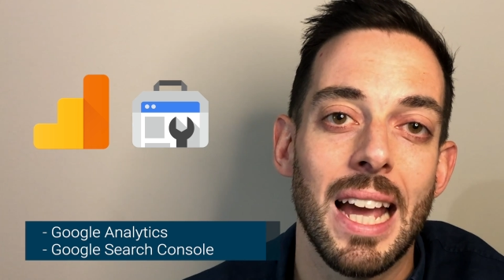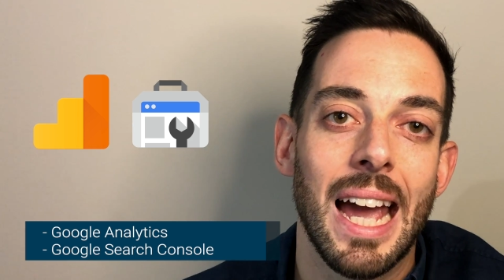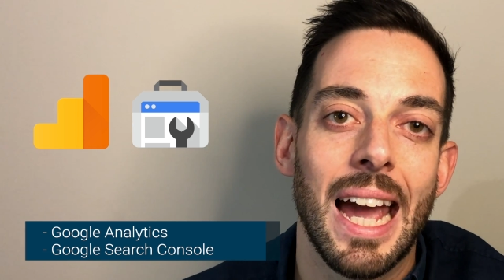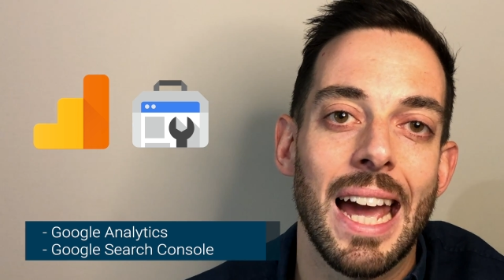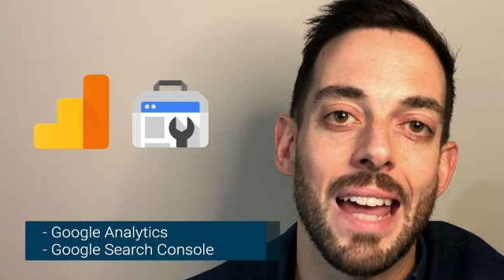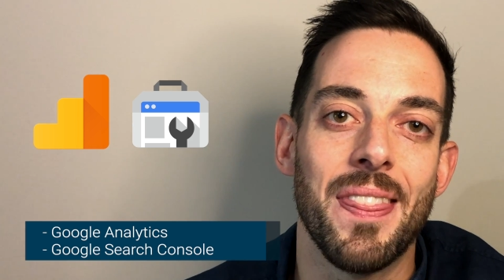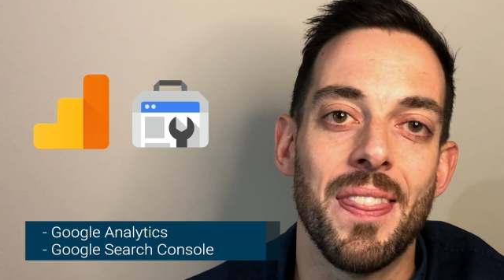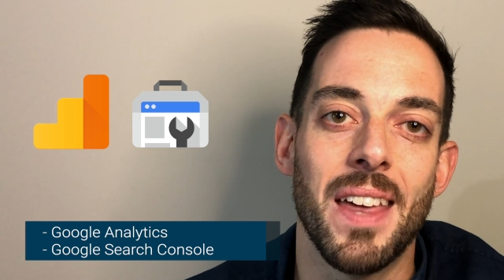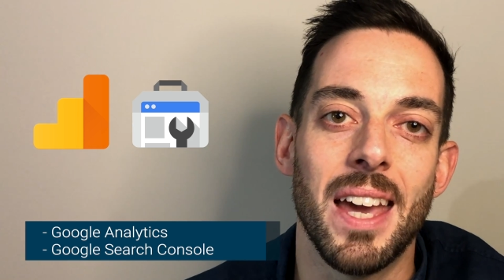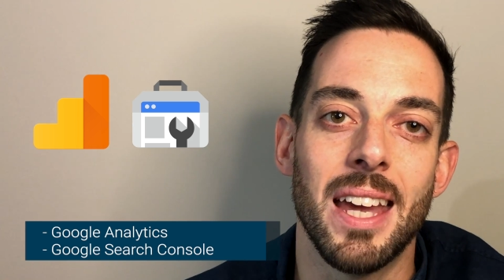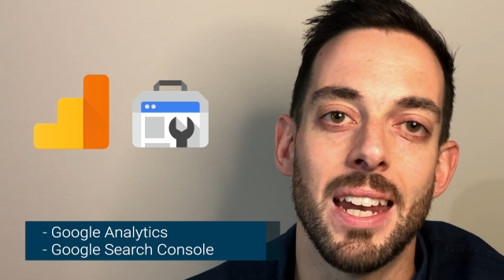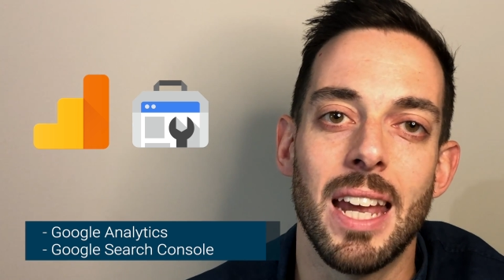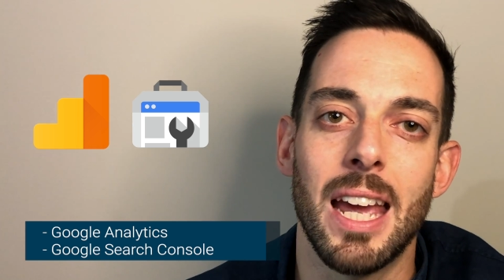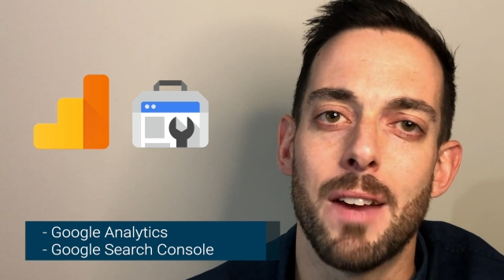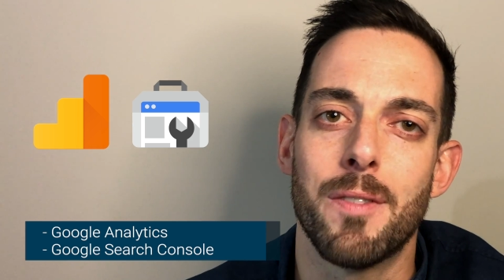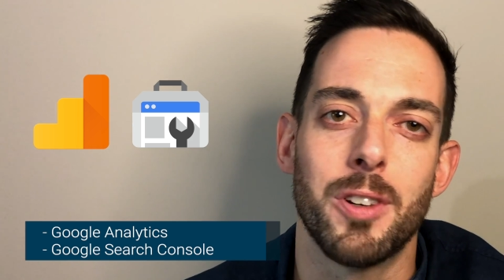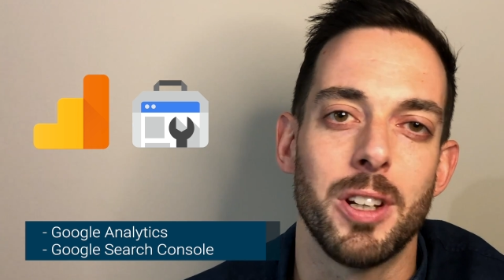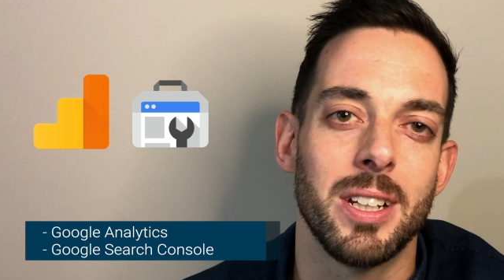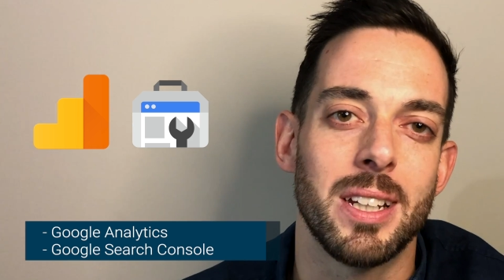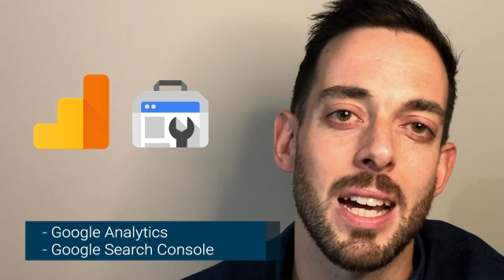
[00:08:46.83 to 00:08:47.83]
and then
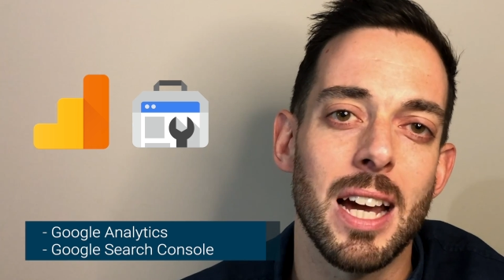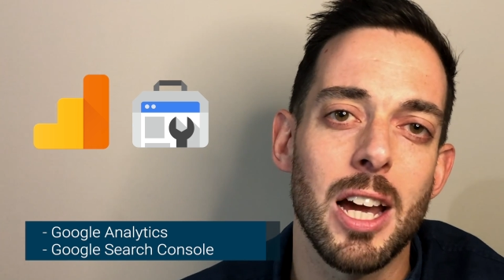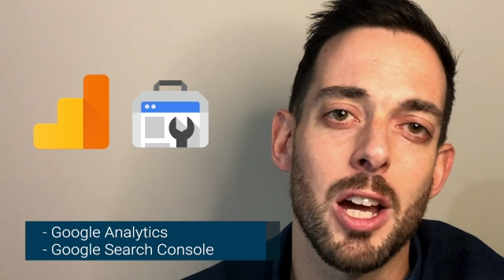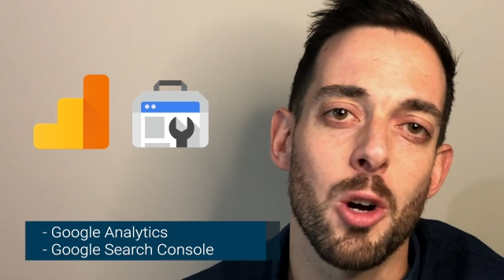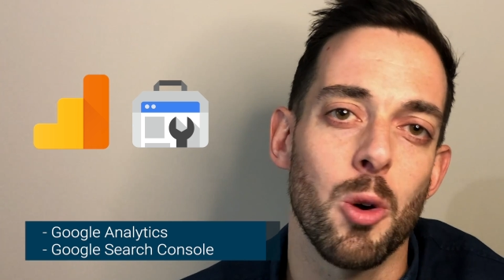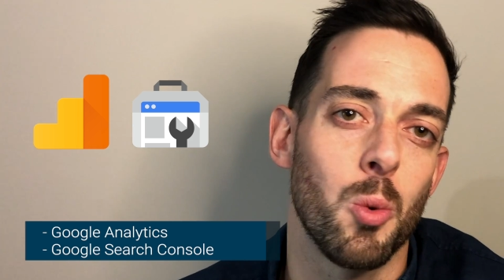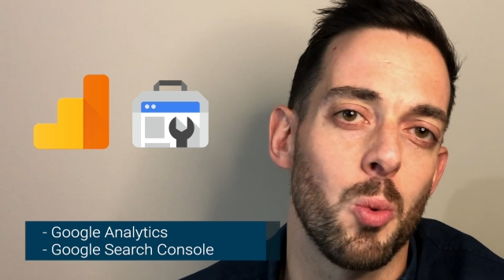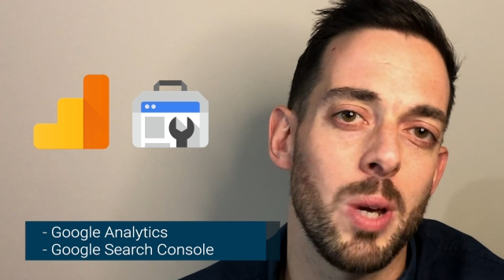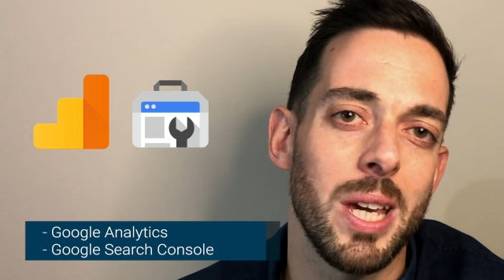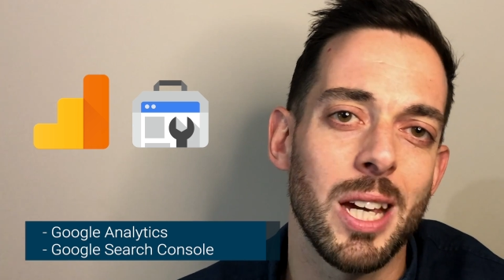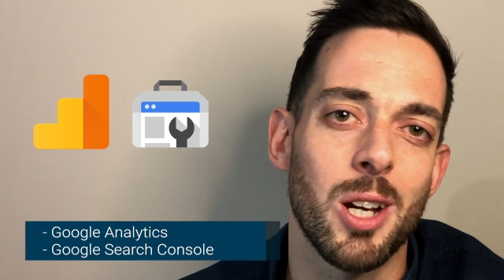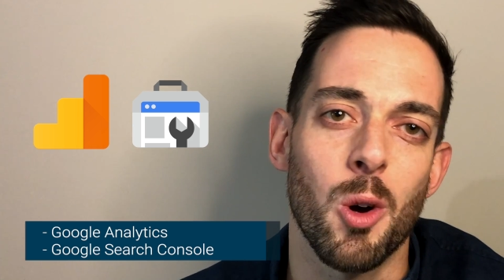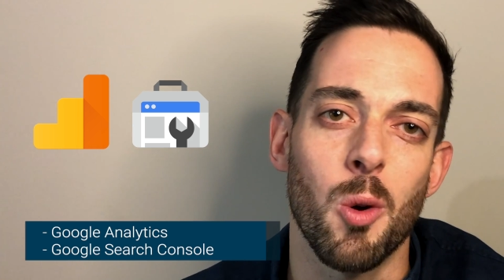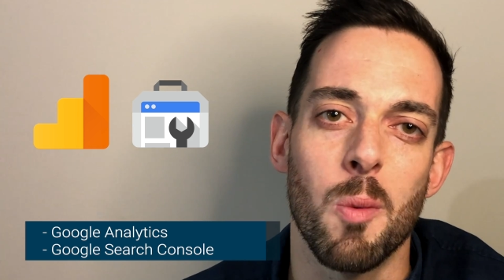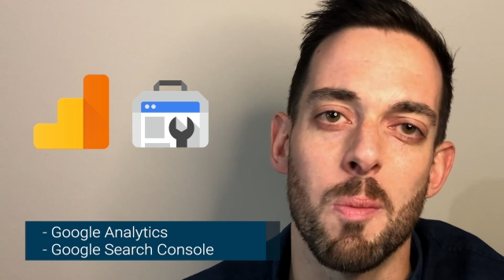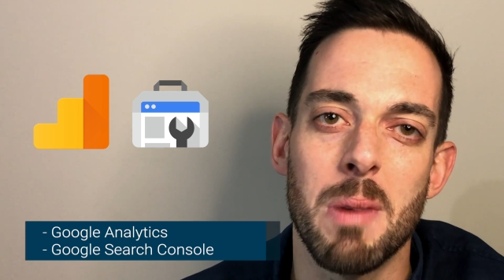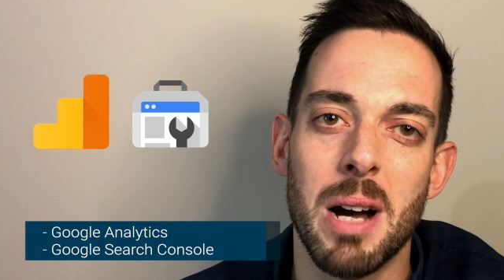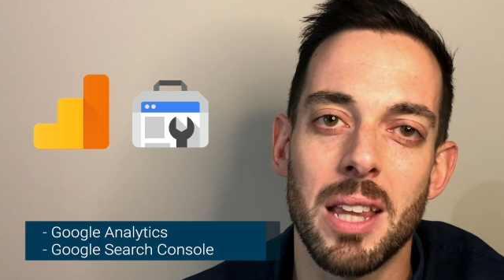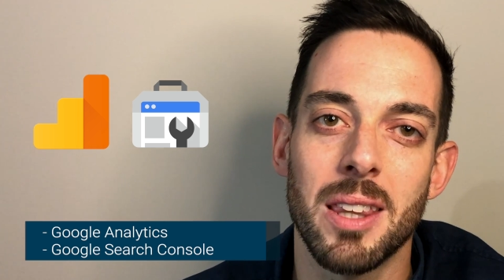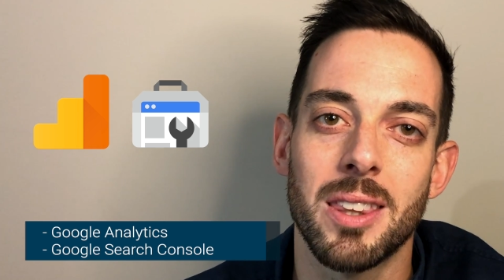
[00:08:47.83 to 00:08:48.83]
every day or week or
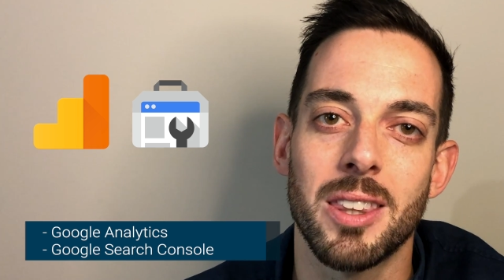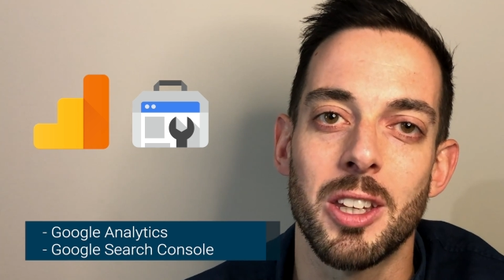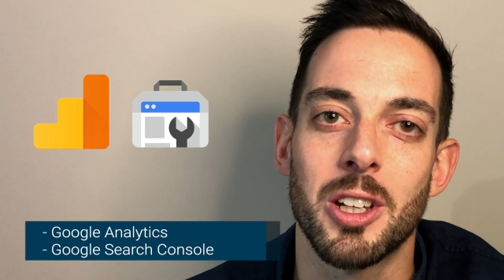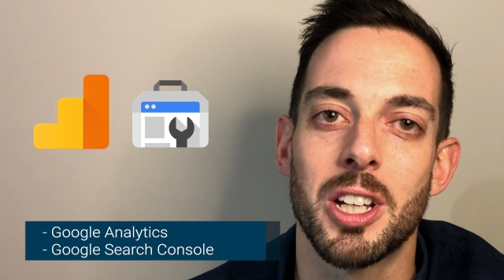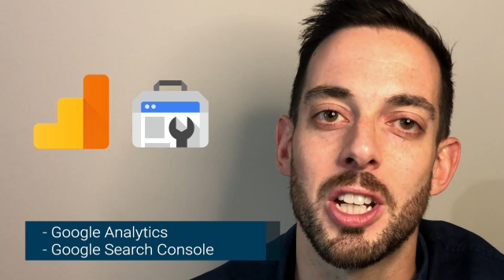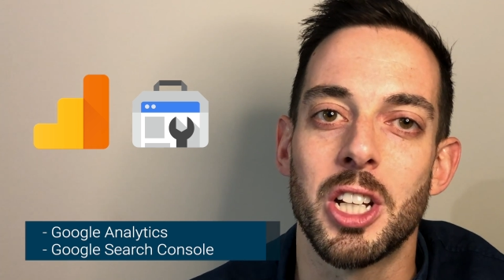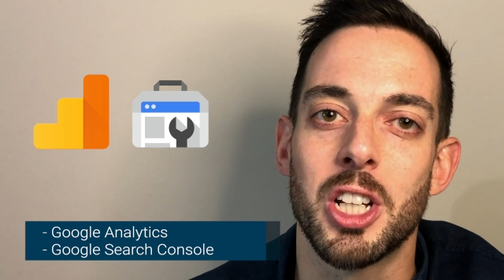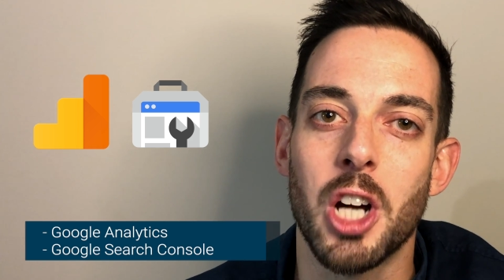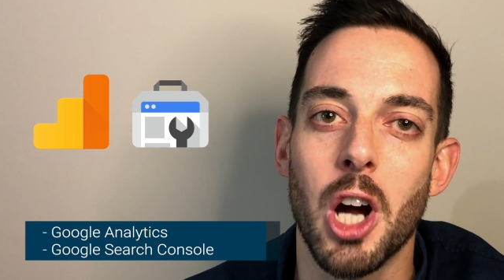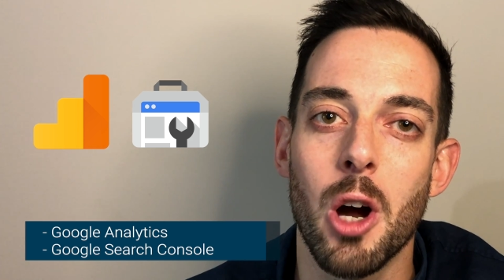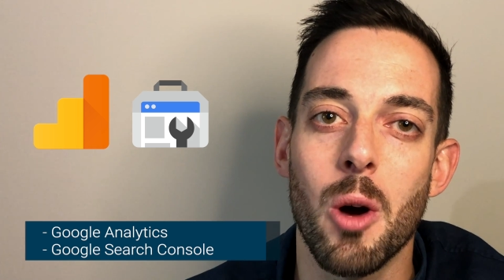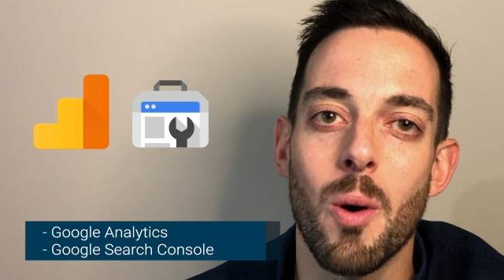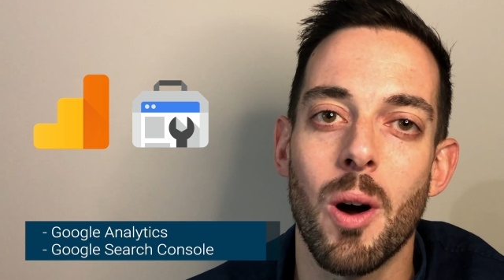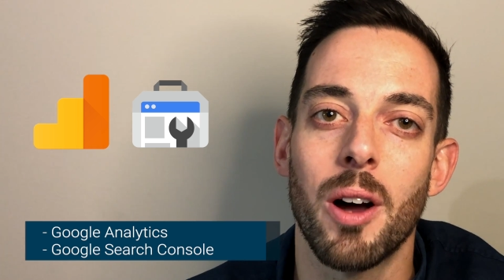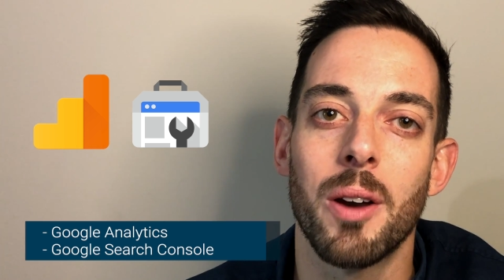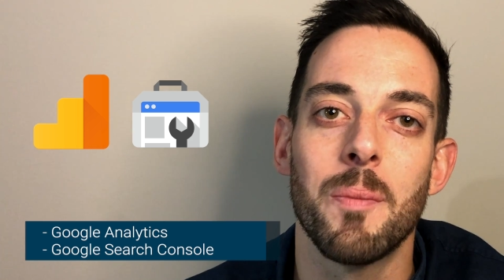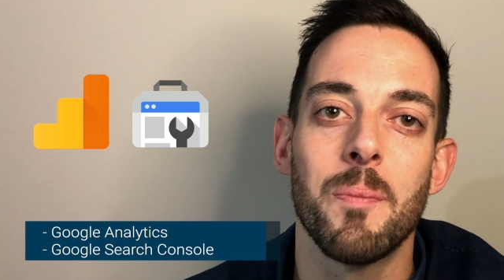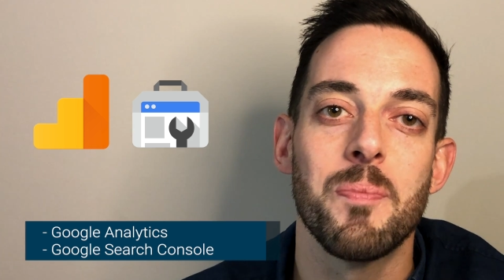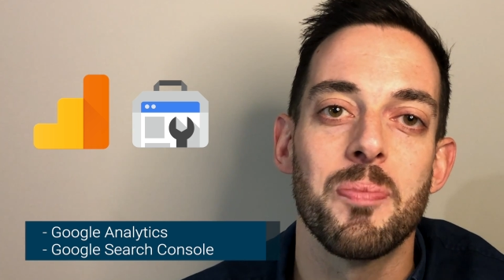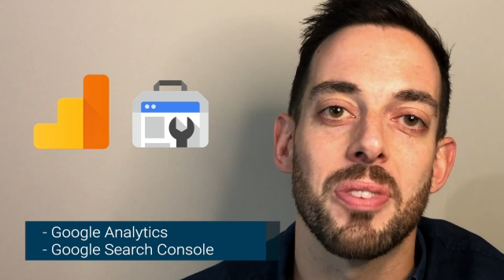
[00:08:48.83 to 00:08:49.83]
month you can go
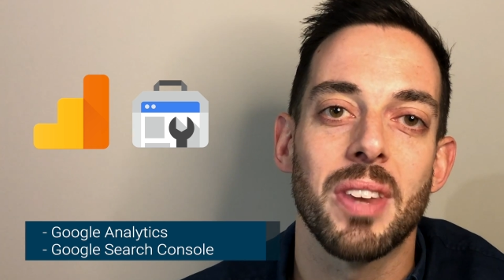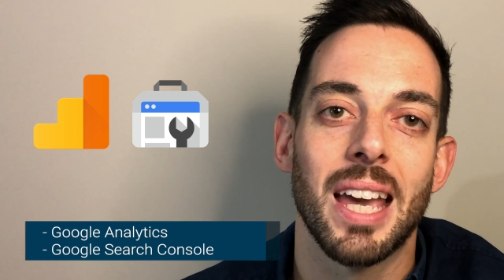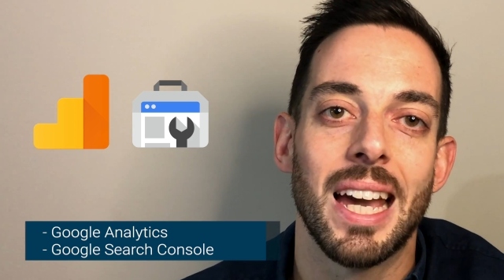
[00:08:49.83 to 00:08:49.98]
on